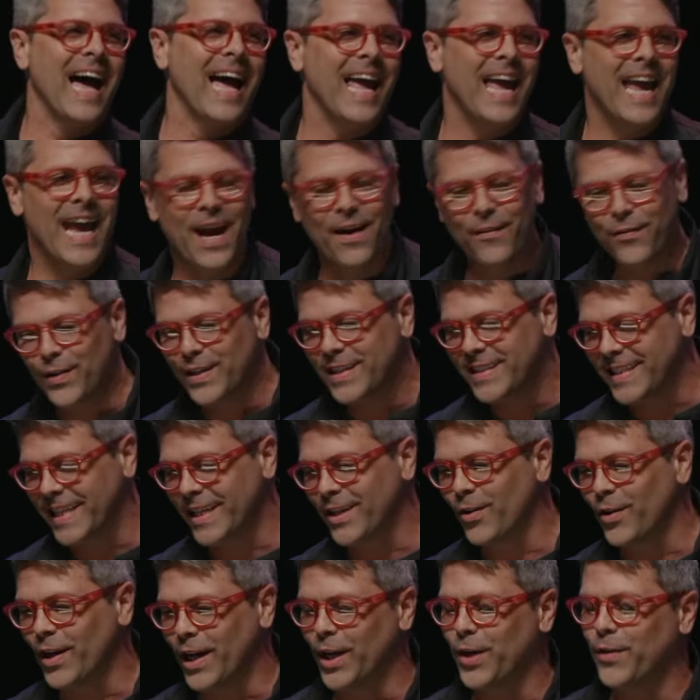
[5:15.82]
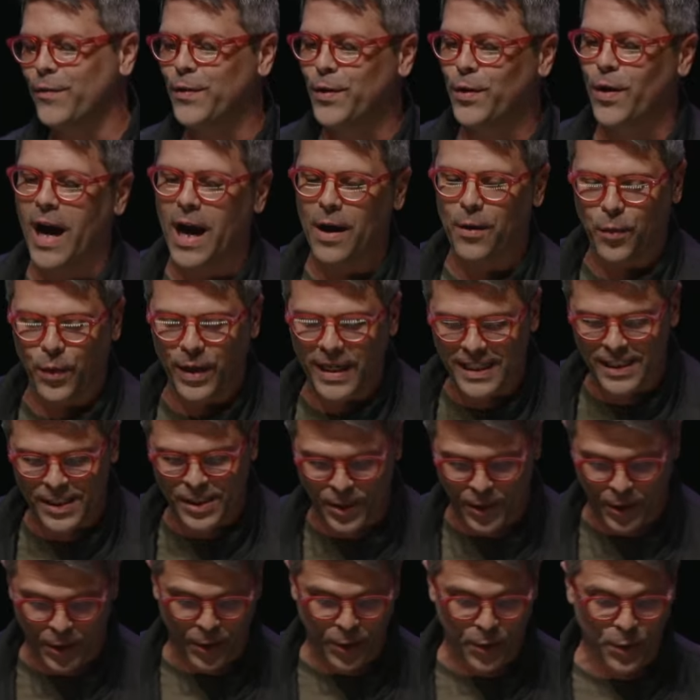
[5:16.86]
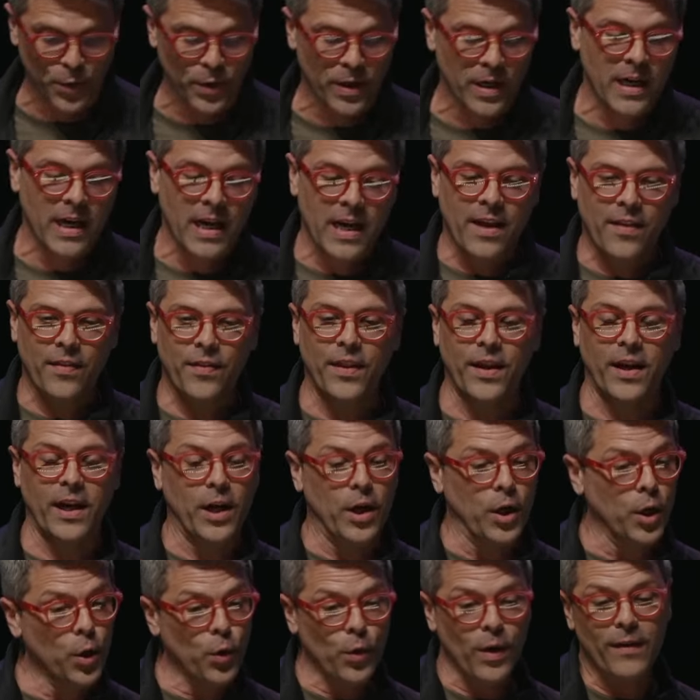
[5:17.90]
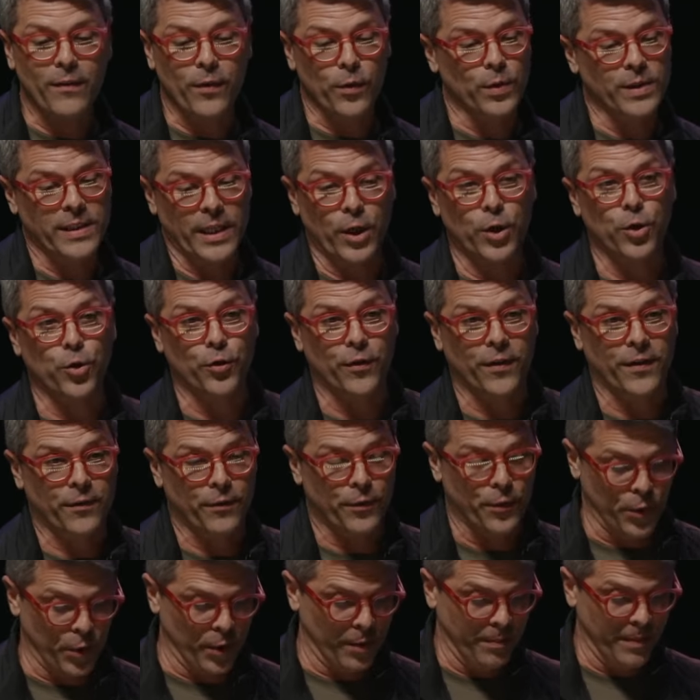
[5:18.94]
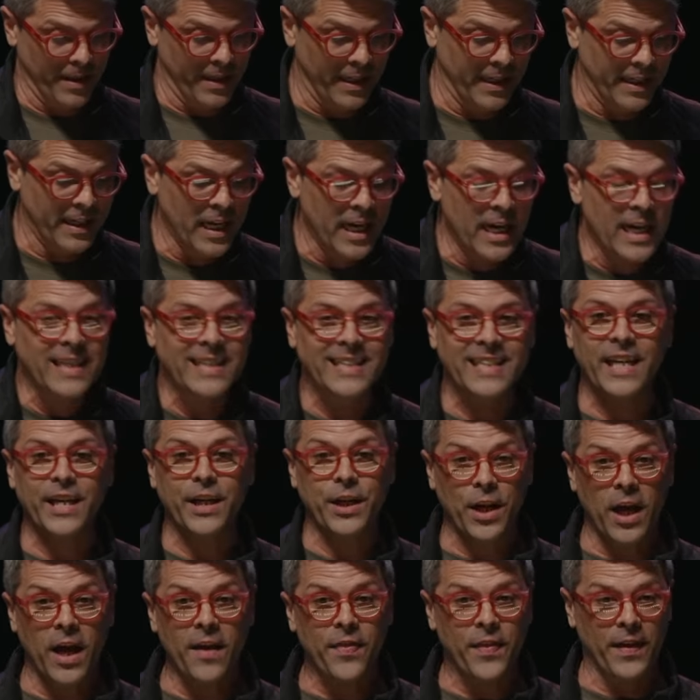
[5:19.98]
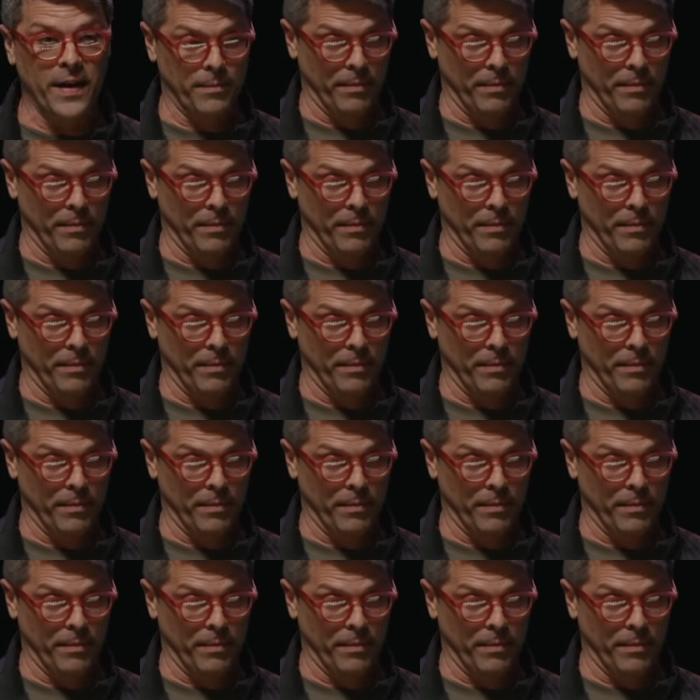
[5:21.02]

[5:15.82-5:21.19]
every single interview I went to, the, whoever was interviewing me did nothing